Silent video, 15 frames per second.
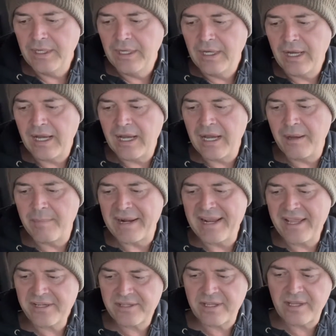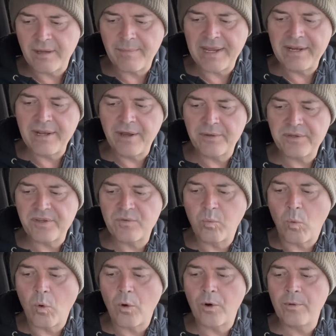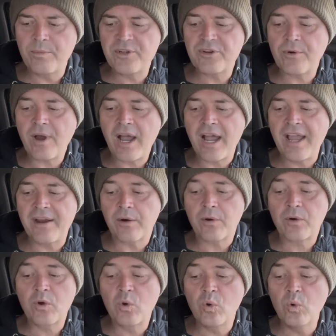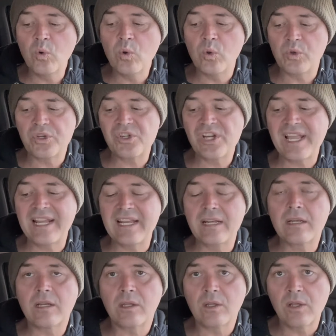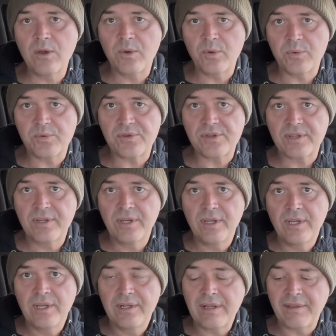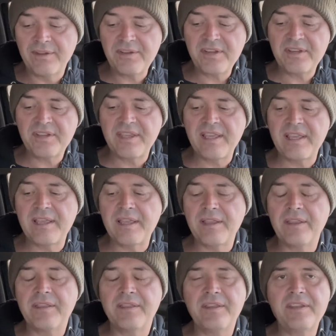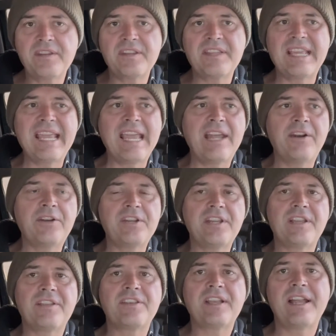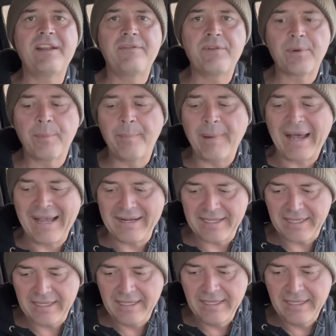My next thing on my notes is warm, dry, or cool shaded clothes. Now, this is the energy inside of your body.